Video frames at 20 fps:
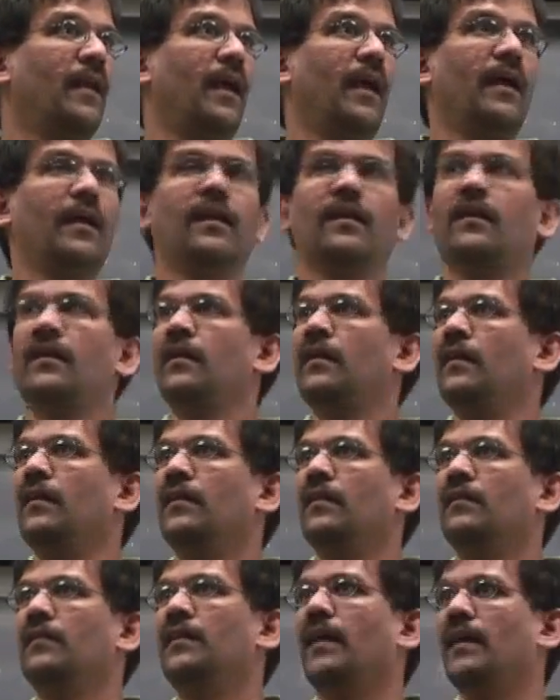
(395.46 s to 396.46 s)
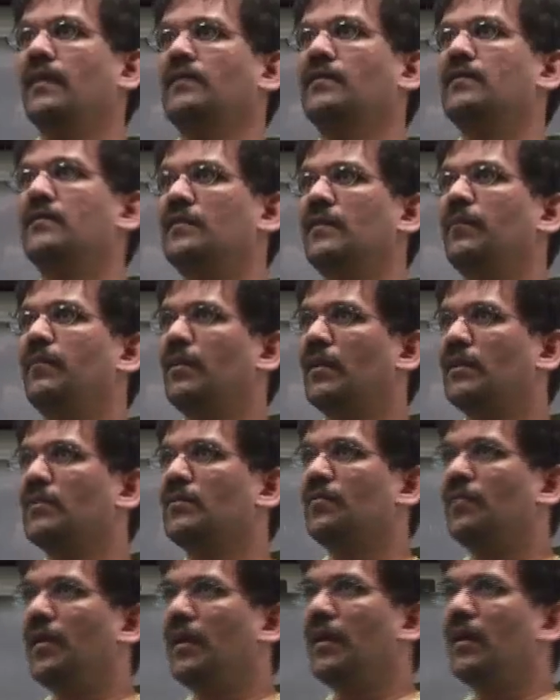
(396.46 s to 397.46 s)
And that's the
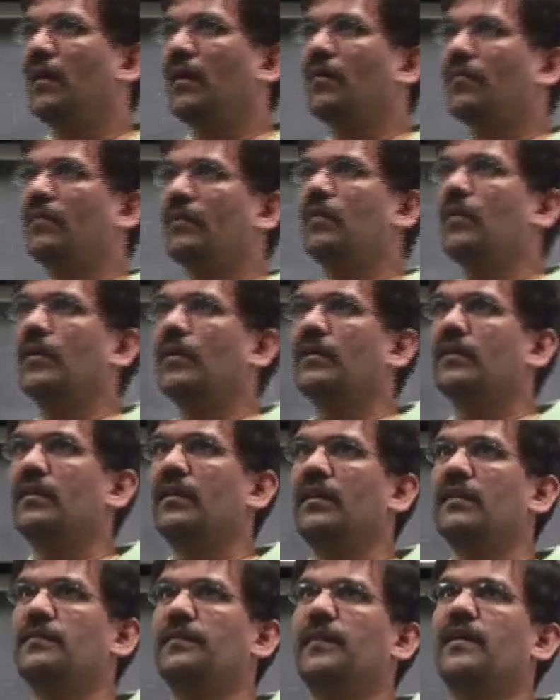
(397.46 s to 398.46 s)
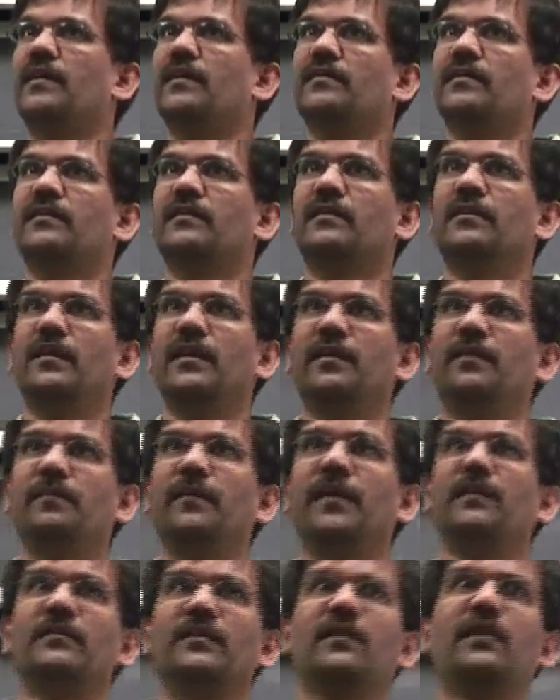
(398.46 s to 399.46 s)
simplest way of doing things, because it
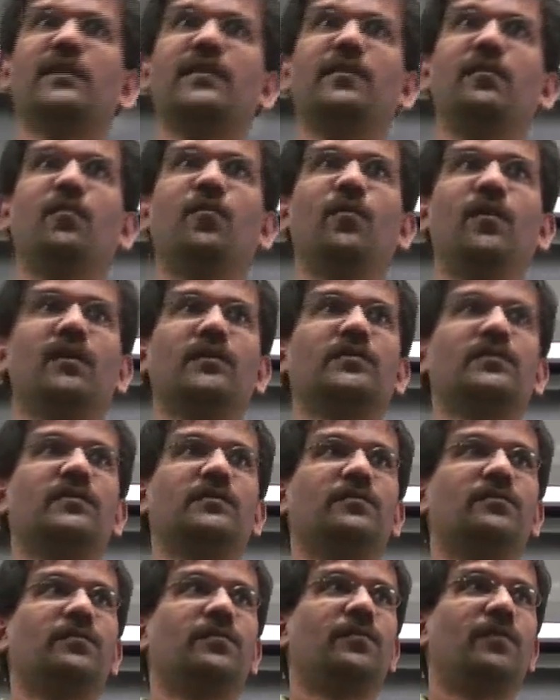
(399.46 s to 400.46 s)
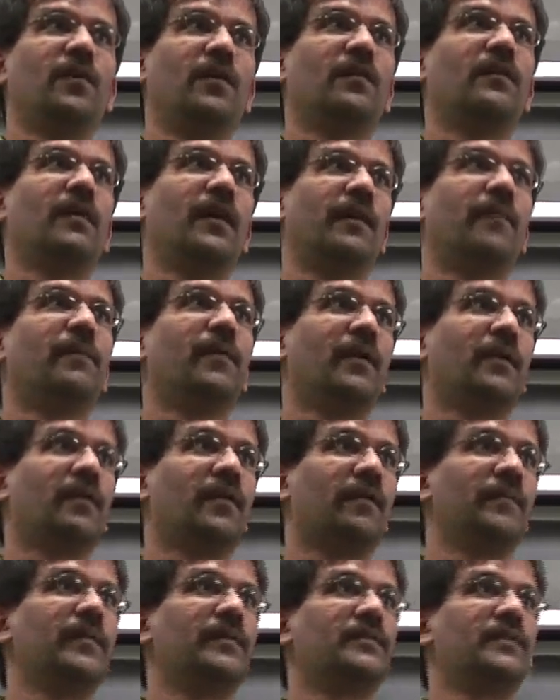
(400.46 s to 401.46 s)
basically works for that
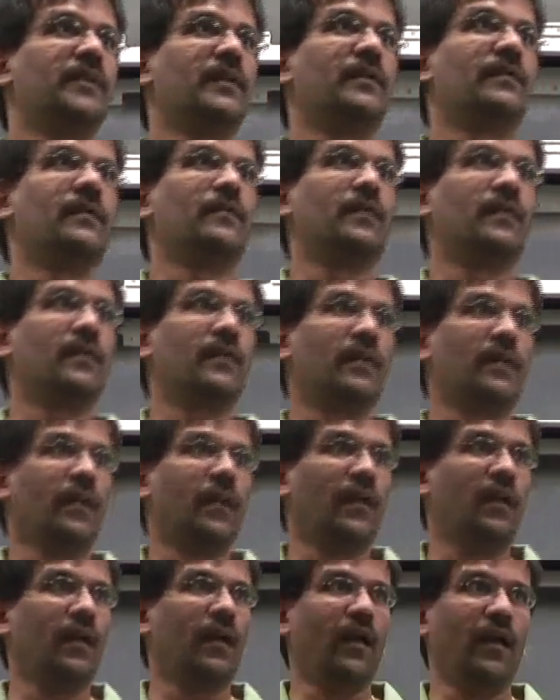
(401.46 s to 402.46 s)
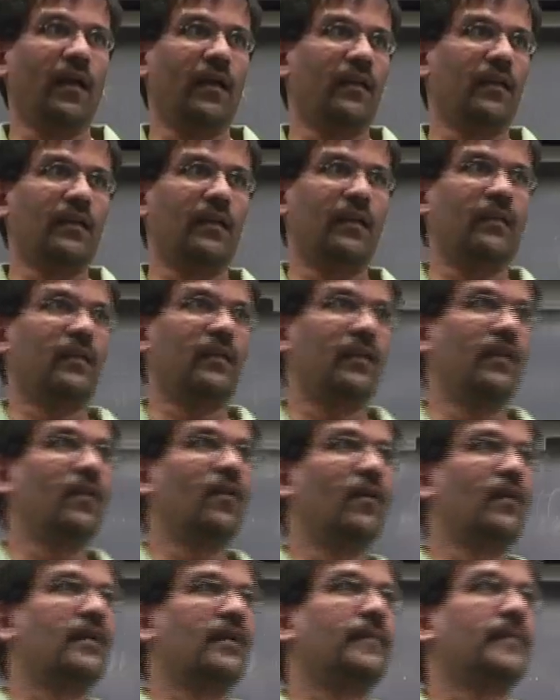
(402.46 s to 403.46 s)
particular machine and
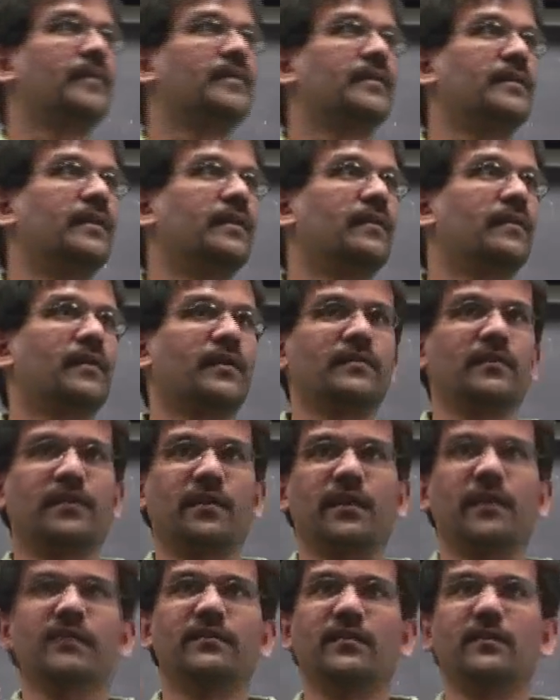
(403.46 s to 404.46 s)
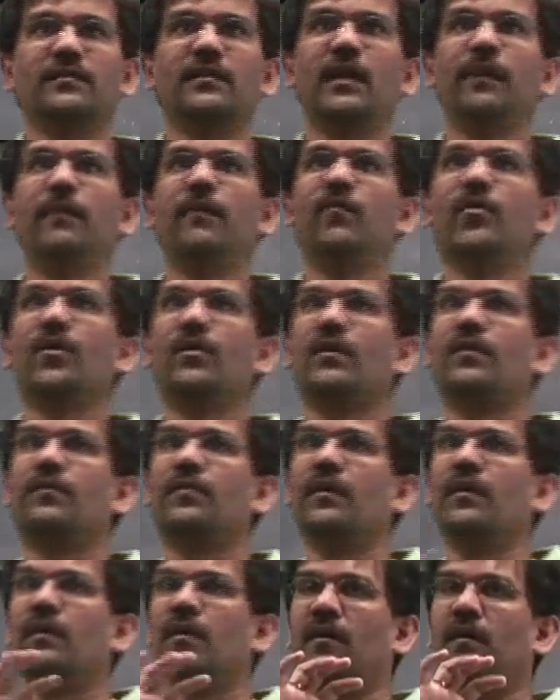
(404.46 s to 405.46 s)
no other machine, because it needs the same amount of